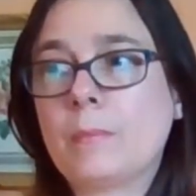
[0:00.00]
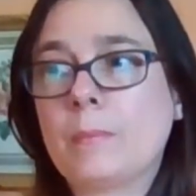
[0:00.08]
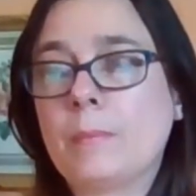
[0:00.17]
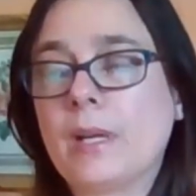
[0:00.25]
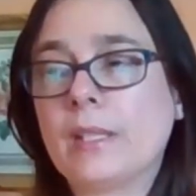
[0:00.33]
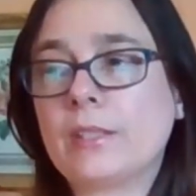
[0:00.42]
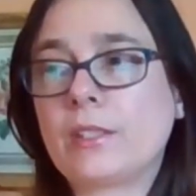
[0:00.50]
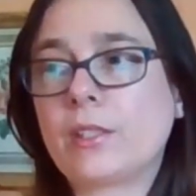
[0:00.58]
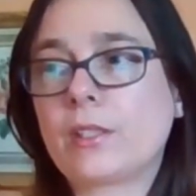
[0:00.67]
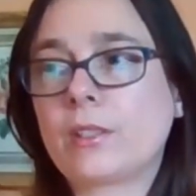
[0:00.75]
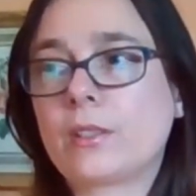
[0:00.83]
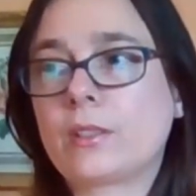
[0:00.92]
but
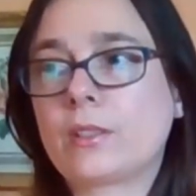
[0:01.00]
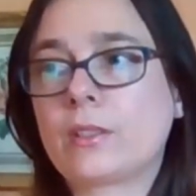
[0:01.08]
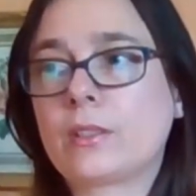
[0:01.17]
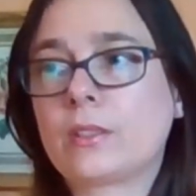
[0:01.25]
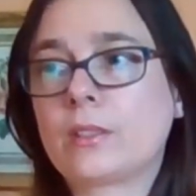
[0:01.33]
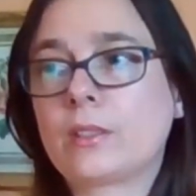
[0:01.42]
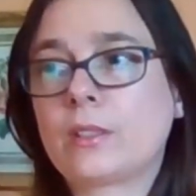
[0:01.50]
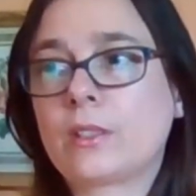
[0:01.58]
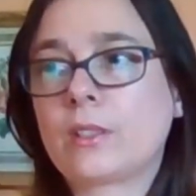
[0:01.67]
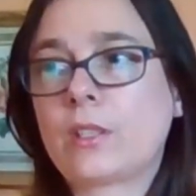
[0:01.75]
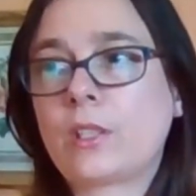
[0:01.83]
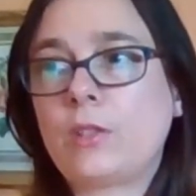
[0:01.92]

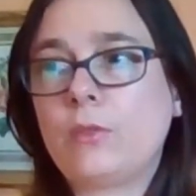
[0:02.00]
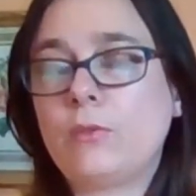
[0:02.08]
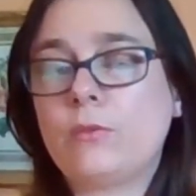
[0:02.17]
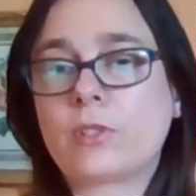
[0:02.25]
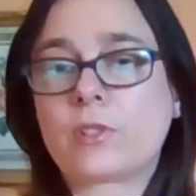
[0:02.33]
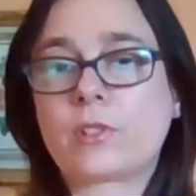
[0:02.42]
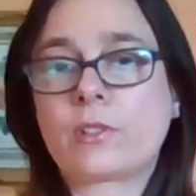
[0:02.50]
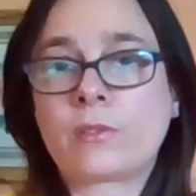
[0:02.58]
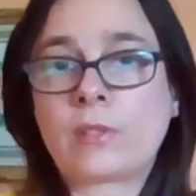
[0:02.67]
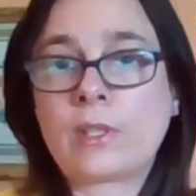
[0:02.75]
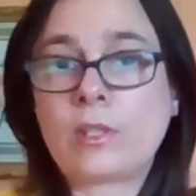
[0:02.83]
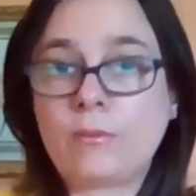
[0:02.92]
you just
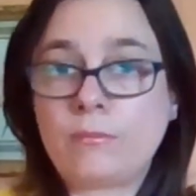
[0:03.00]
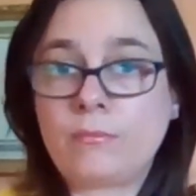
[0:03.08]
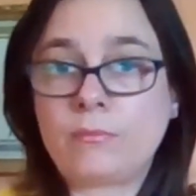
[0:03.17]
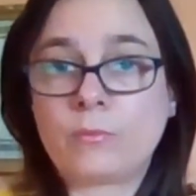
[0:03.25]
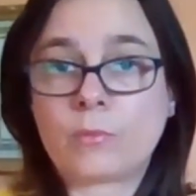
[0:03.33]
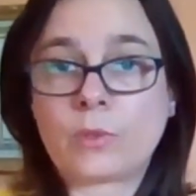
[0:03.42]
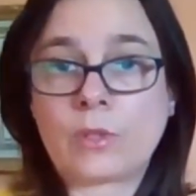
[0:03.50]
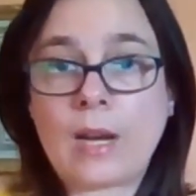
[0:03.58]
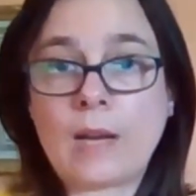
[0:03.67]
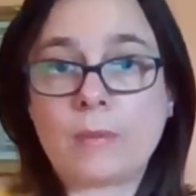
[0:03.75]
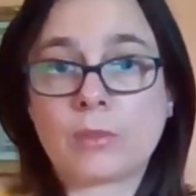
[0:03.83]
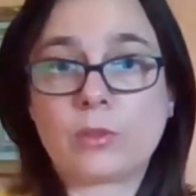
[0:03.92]
were
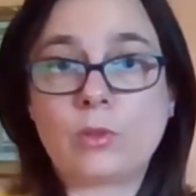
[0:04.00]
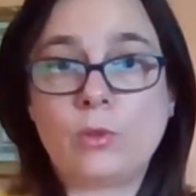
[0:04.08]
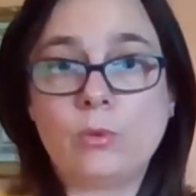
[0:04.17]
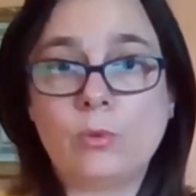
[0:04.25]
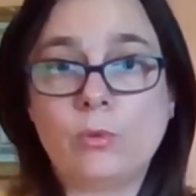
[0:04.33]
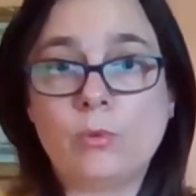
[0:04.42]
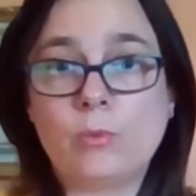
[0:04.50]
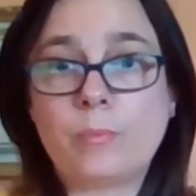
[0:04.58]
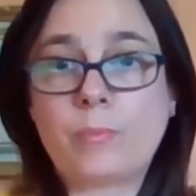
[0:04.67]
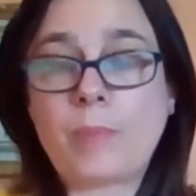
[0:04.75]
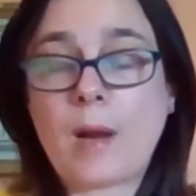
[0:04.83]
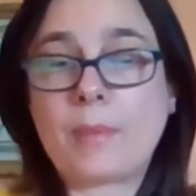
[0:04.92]
able to
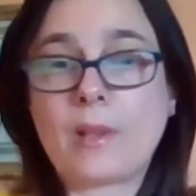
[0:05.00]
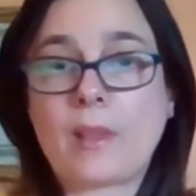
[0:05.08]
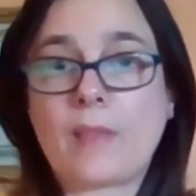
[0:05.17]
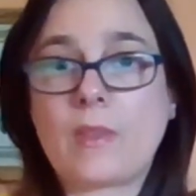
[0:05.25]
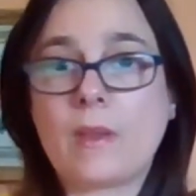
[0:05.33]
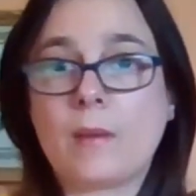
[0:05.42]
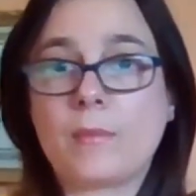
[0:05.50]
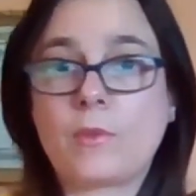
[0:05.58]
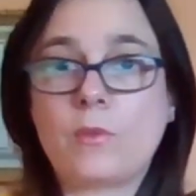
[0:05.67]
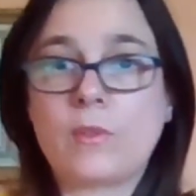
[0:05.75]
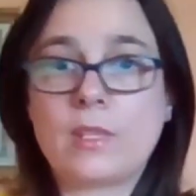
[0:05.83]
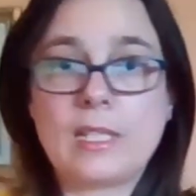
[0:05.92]
populate them
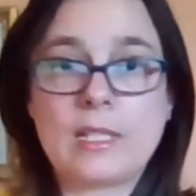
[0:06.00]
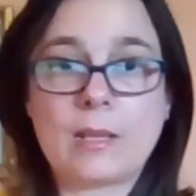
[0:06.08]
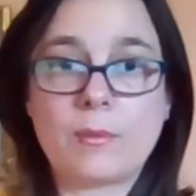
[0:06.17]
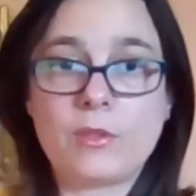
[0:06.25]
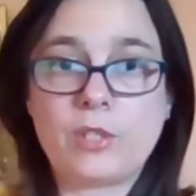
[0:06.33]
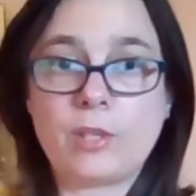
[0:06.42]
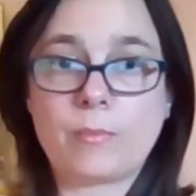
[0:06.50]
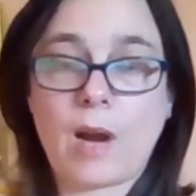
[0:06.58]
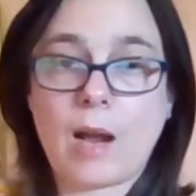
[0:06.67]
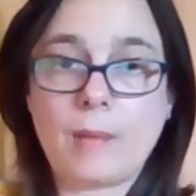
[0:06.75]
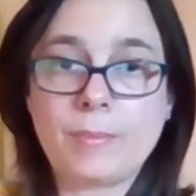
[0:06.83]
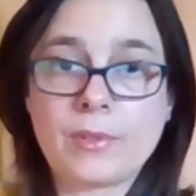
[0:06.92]
through the DWG
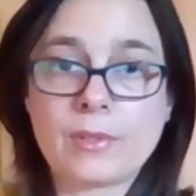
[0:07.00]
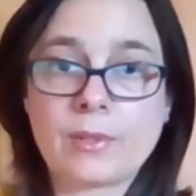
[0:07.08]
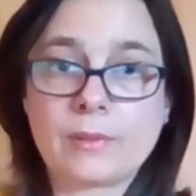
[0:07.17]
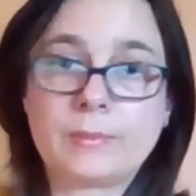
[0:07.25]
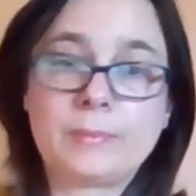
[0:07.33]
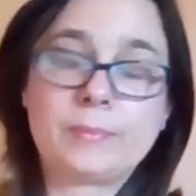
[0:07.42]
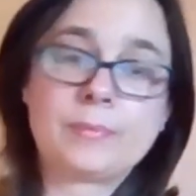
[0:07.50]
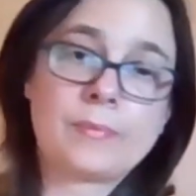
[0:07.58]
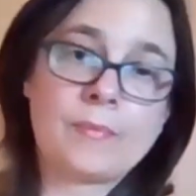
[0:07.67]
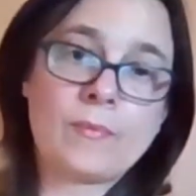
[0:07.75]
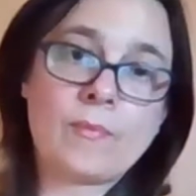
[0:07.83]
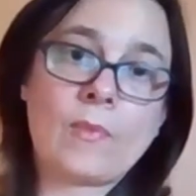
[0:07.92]
props.
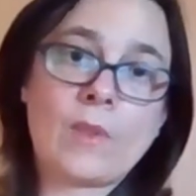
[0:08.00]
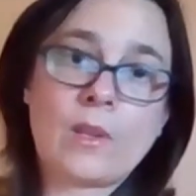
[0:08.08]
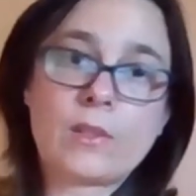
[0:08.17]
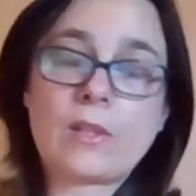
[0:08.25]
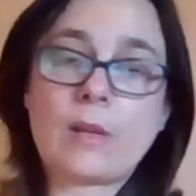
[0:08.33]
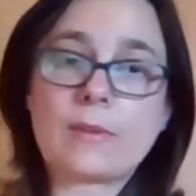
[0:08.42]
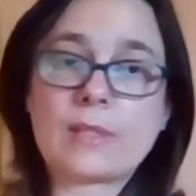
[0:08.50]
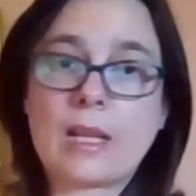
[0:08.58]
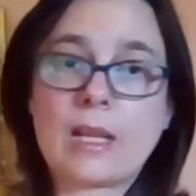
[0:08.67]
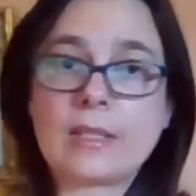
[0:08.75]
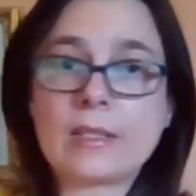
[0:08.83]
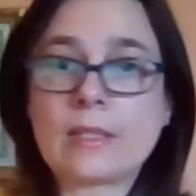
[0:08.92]
So that was
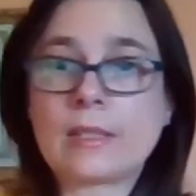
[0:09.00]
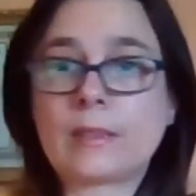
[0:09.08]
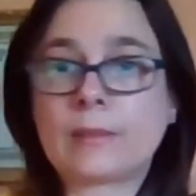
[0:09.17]
nice.